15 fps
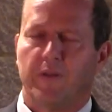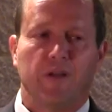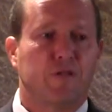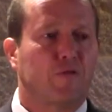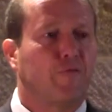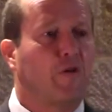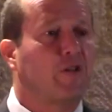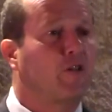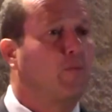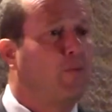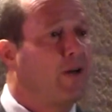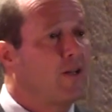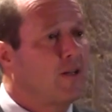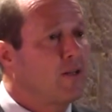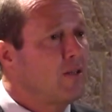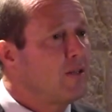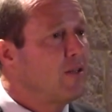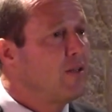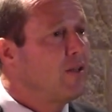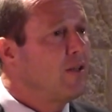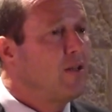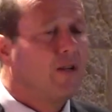is fundamental,
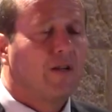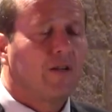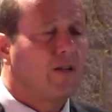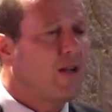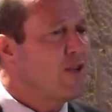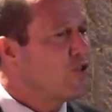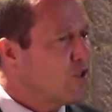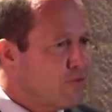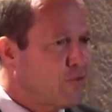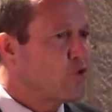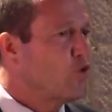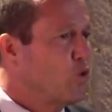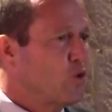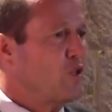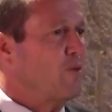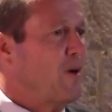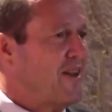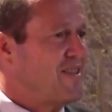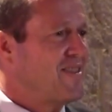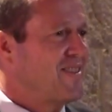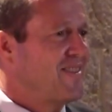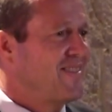not just for
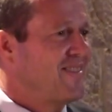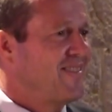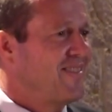Jerusalemites,